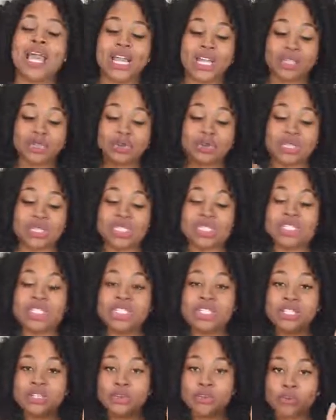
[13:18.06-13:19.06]
and you can
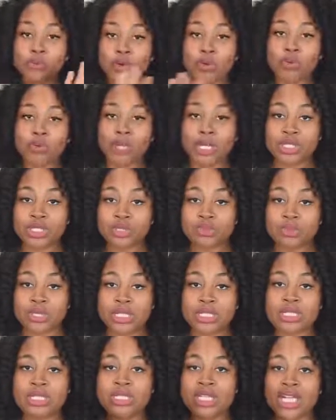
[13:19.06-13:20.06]
see the full
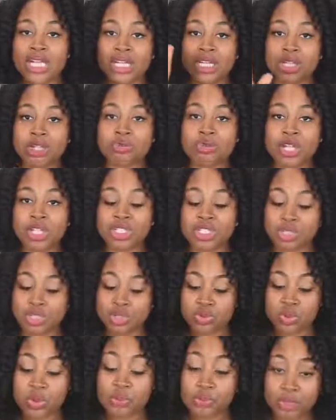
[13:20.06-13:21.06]
measurements and
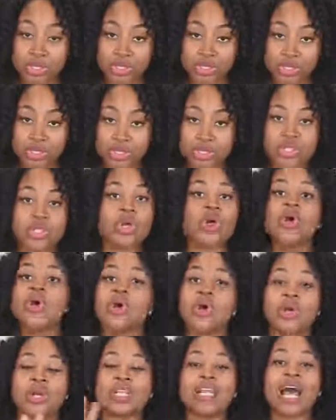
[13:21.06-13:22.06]
directions with pictures
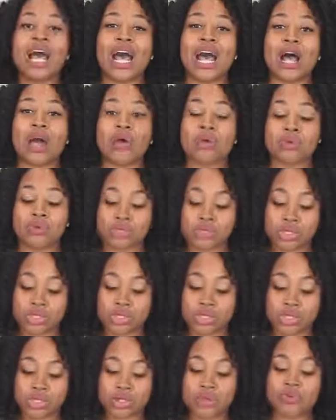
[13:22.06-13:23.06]
on how
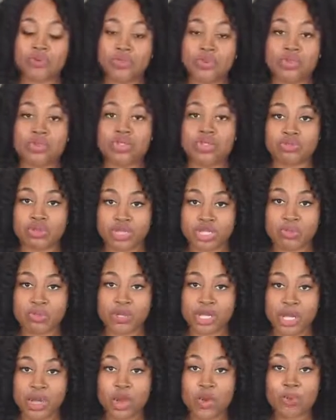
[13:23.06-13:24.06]
to do this
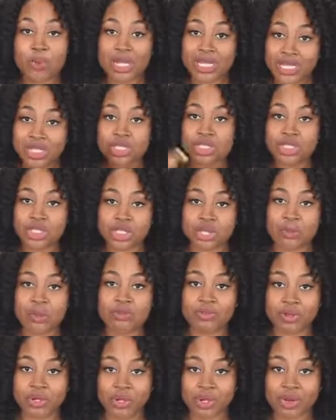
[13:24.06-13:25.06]
recipe at home in addition to
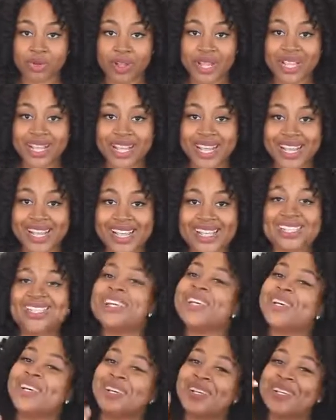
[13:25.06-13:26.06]
my video. All right, guys,
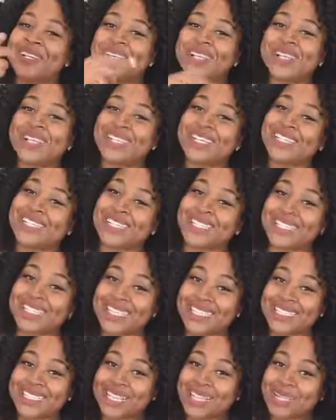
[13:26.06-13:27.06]
see you
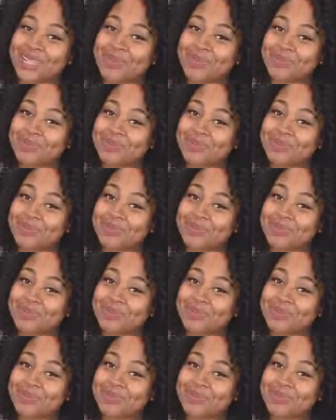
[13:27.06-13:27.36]
next time.